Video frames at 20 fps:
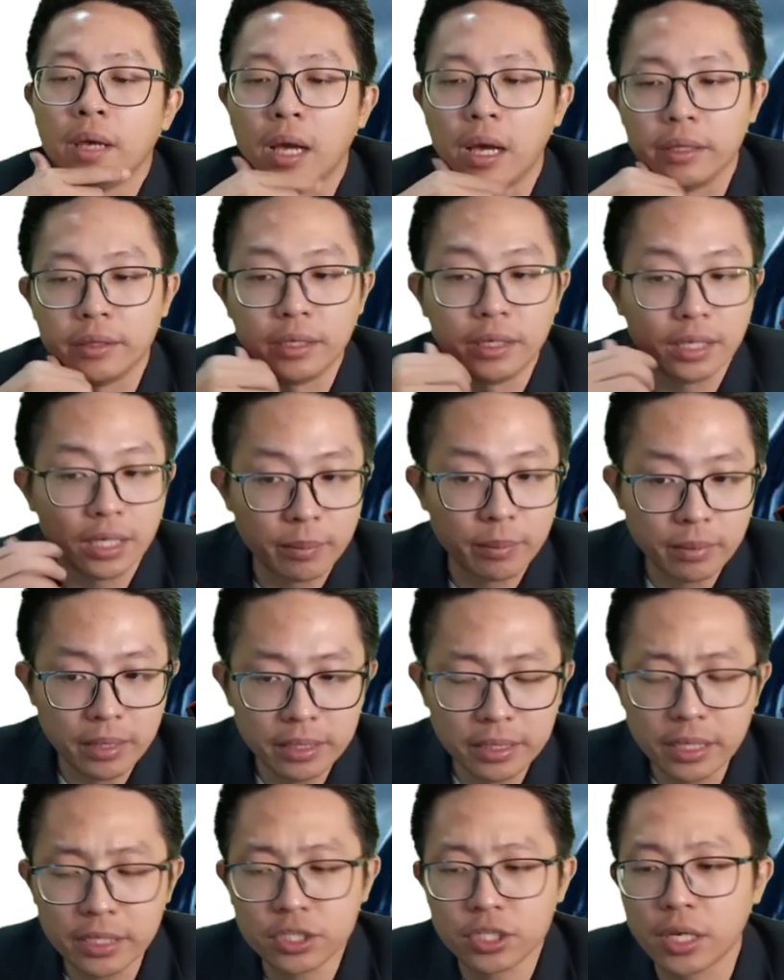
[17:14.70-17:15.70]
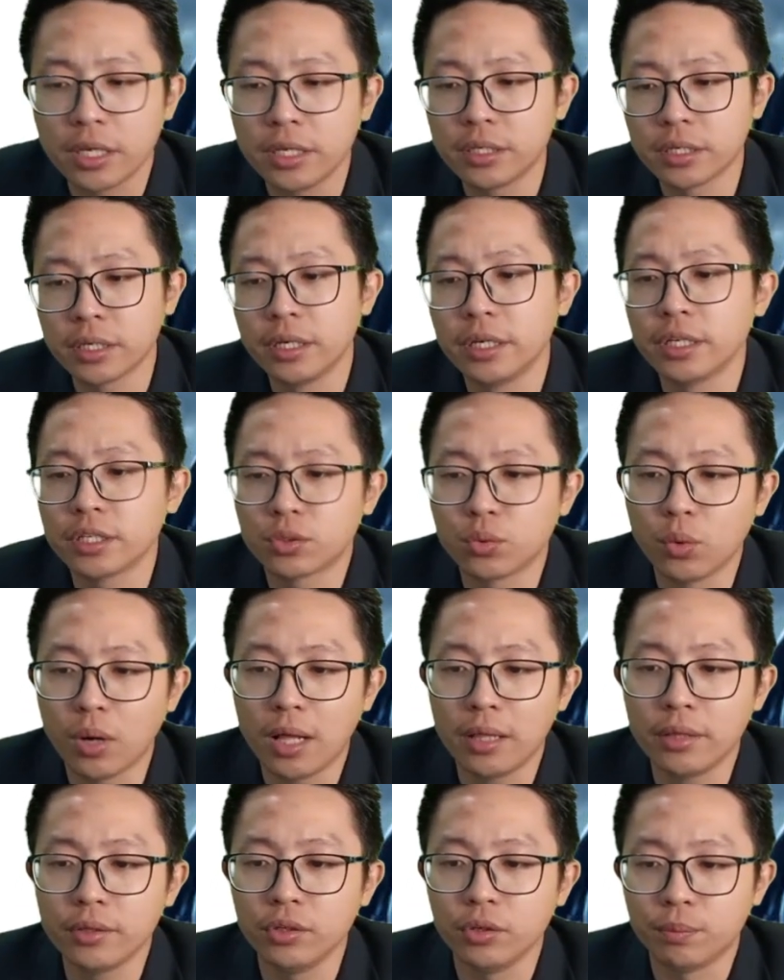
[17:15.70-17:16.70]
the immediate changes
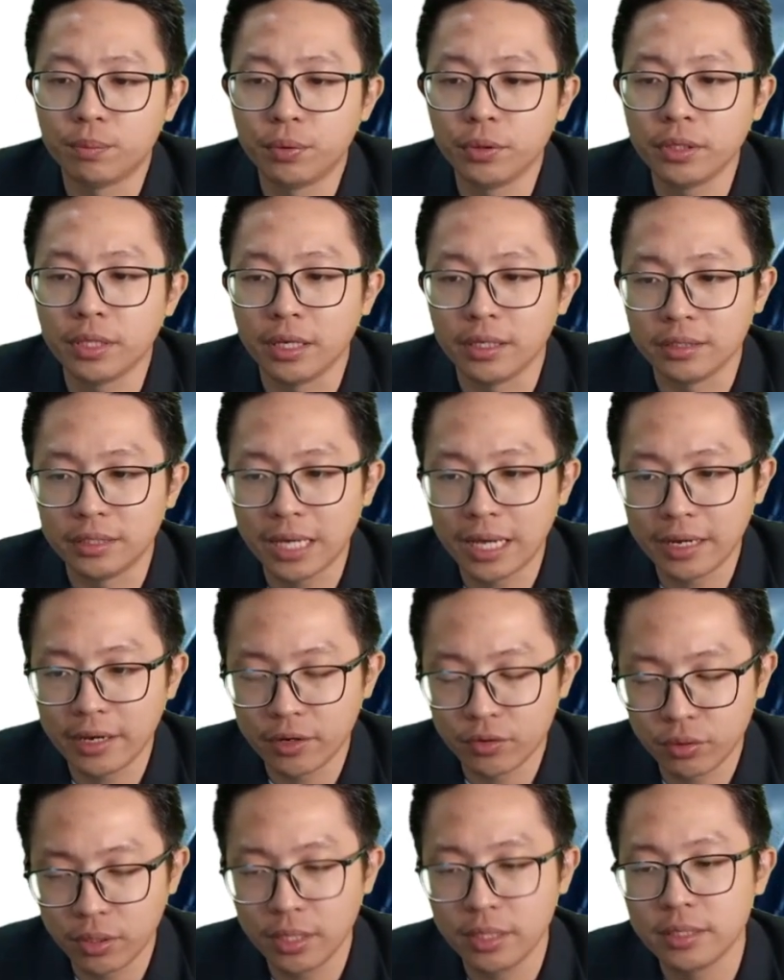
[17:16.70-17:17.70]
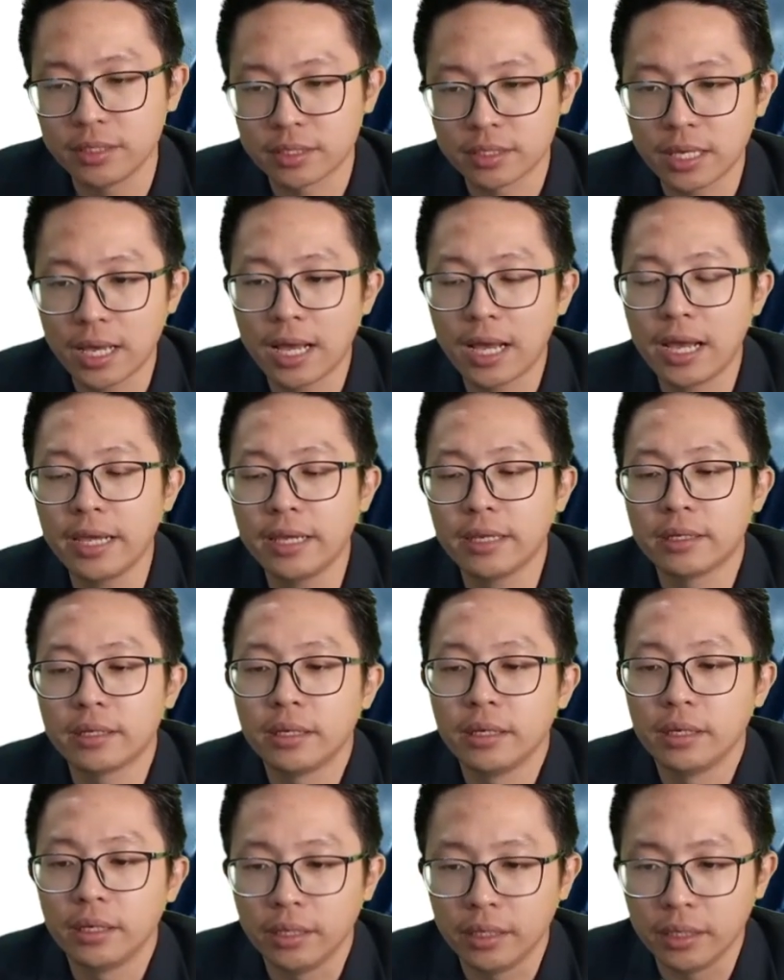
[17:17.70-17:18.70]
while you put the dielectric inside
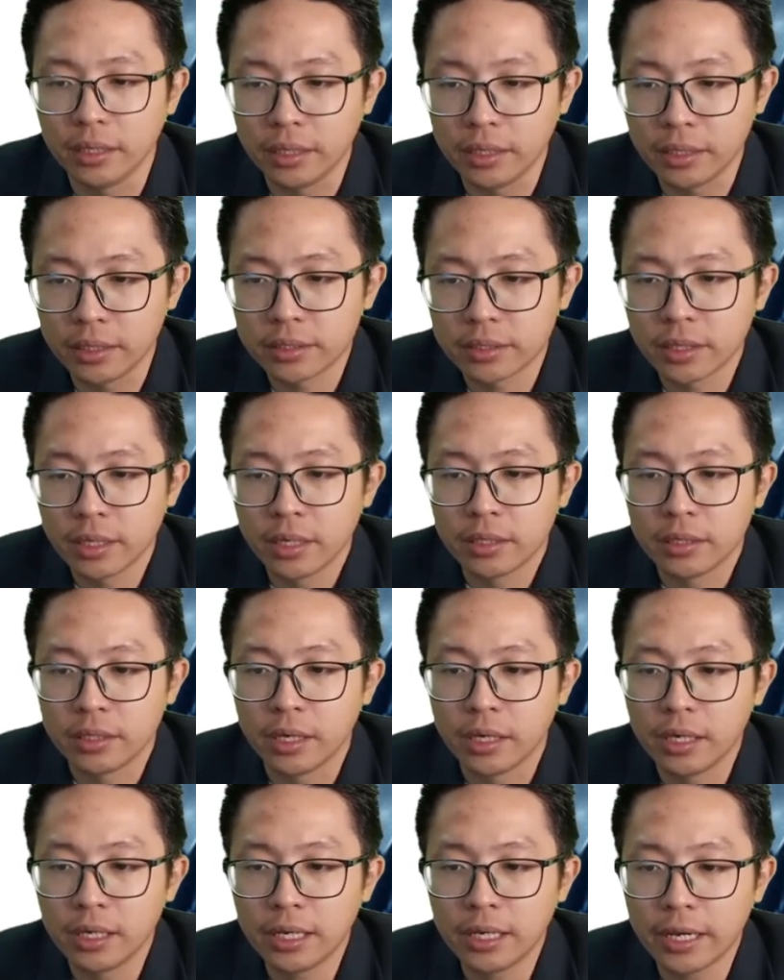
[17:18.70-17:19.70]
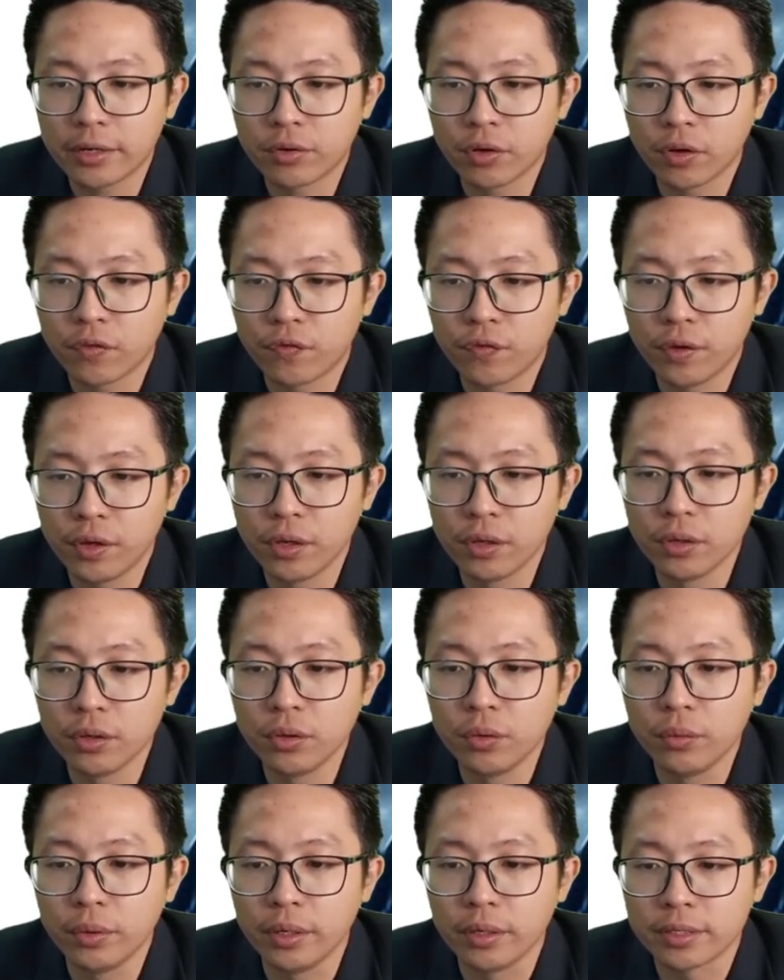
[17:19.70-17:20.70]
is the electric
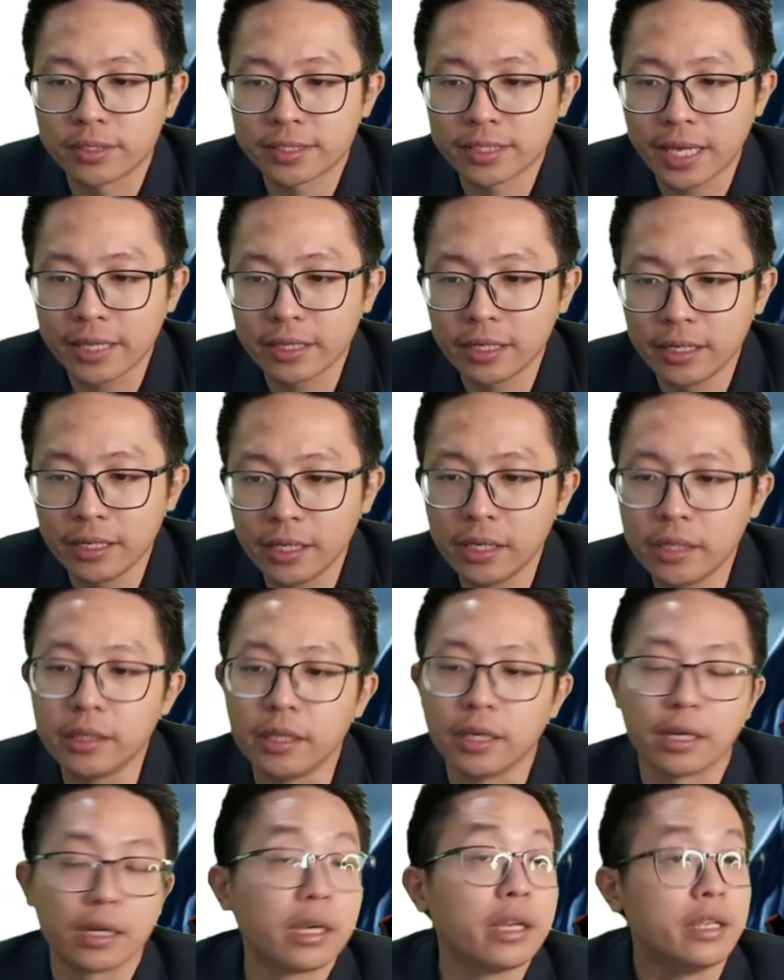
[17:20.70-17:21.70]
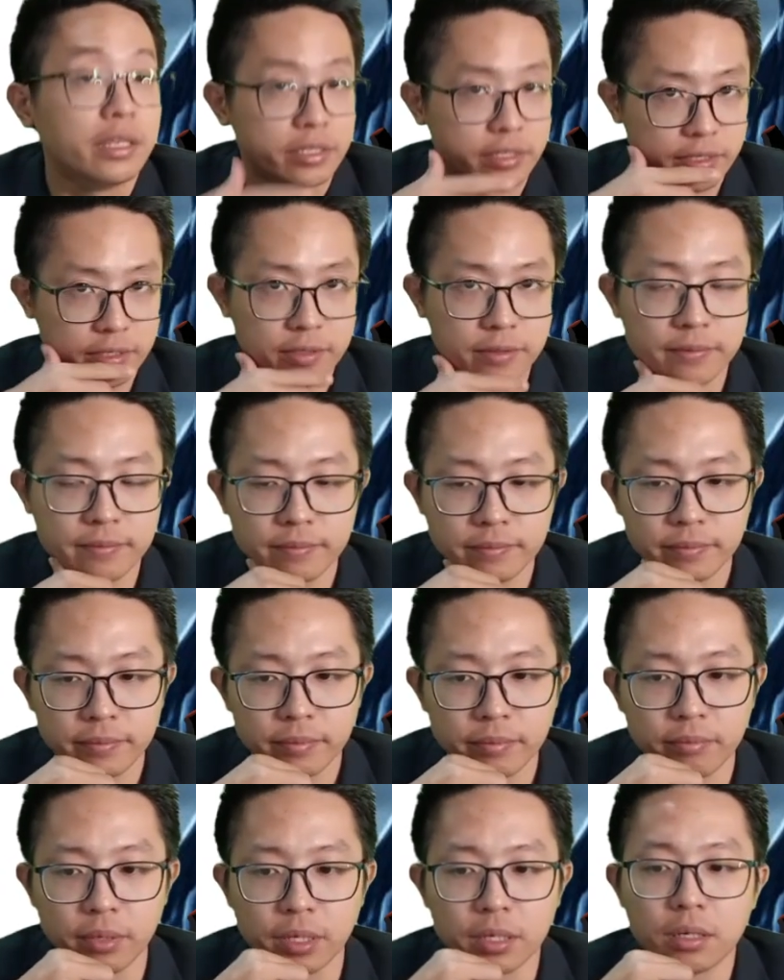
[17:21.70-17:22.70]
field will suddenly decrease.
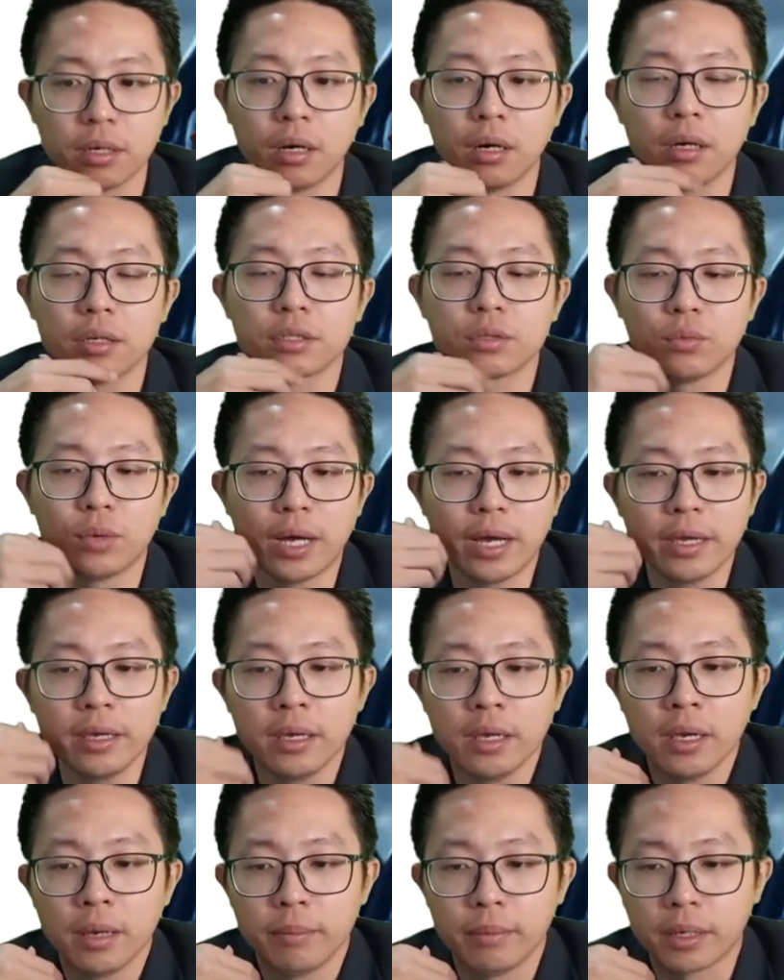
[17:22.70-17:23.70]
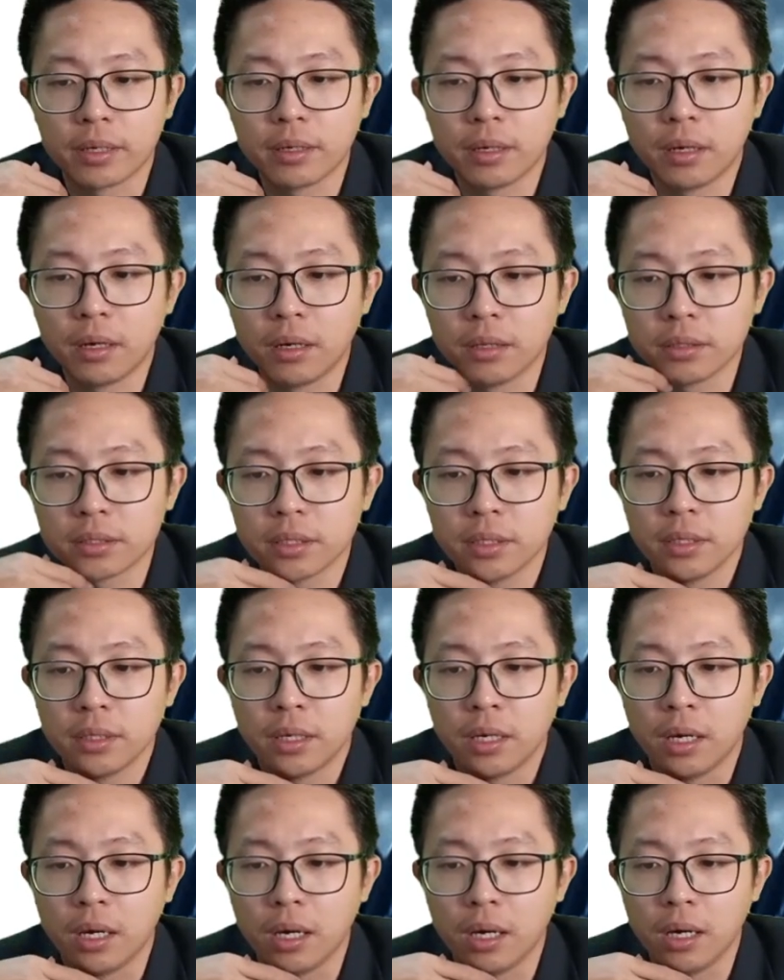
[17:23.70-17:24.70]
Because why? Because
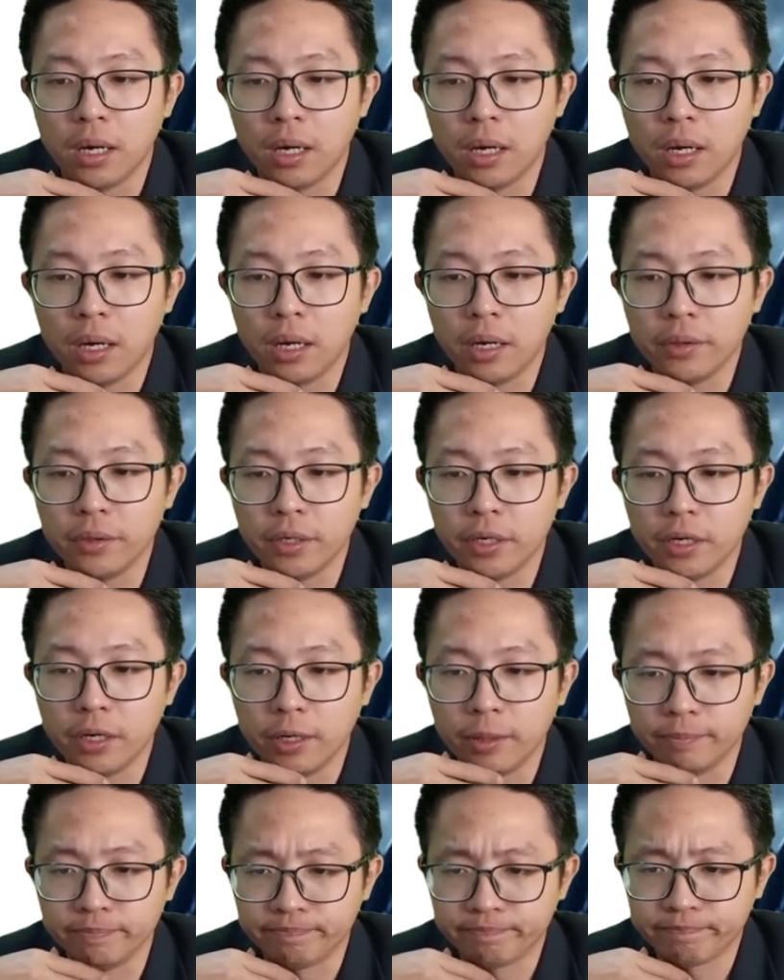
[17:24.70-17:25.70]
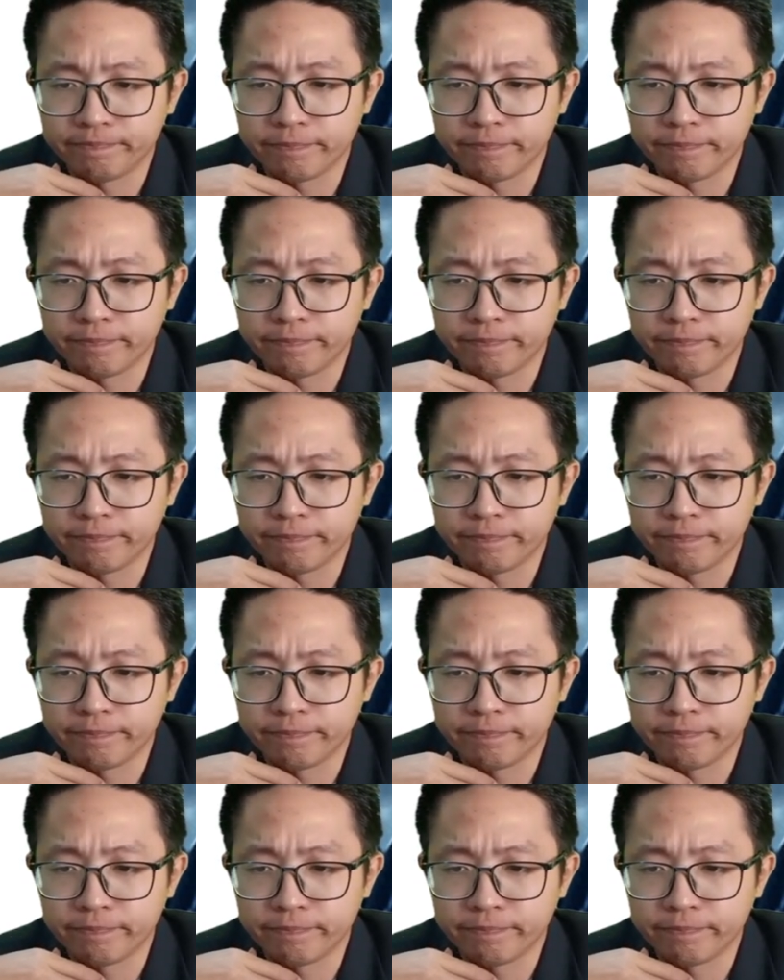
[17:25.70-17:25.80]
the